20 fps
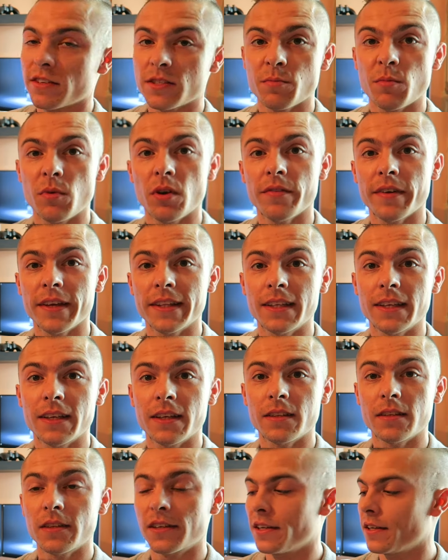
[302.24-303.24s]
a small
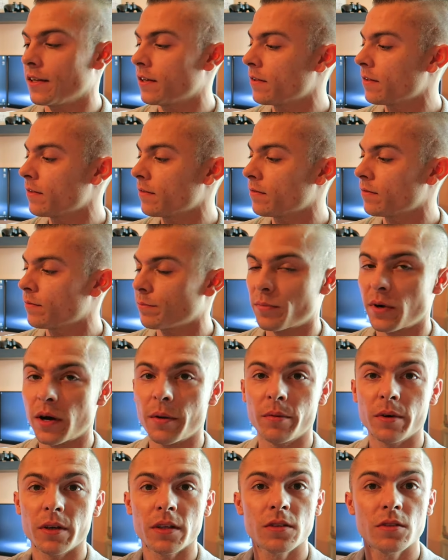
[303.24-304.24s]
ventilator here,
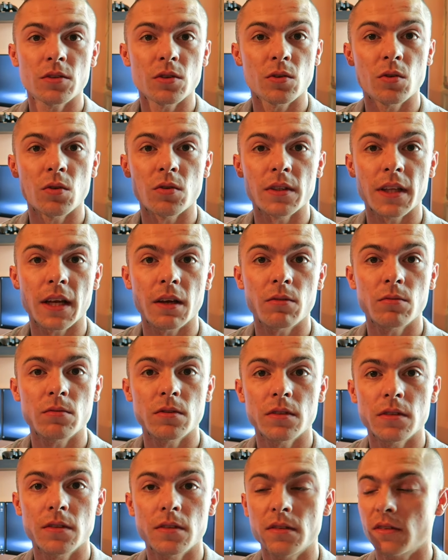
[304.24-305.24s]
probably to cool
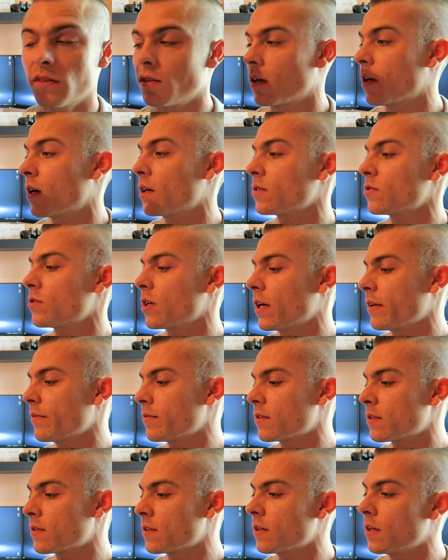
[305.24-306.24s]
down the hard
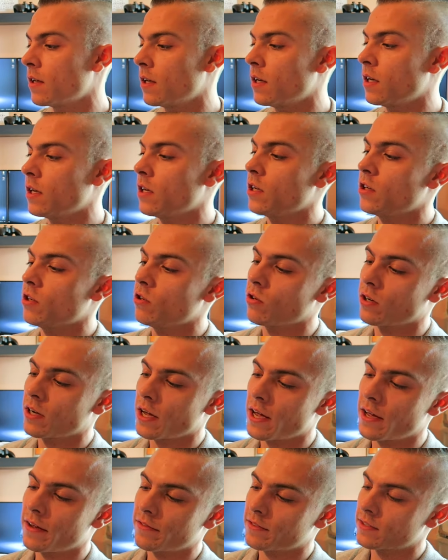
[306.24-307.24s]
drives. You
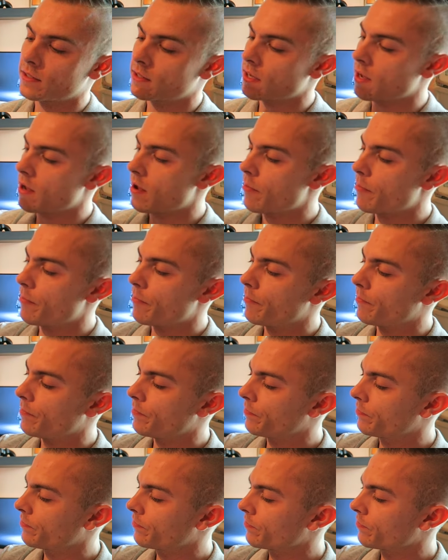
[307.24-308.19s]
have some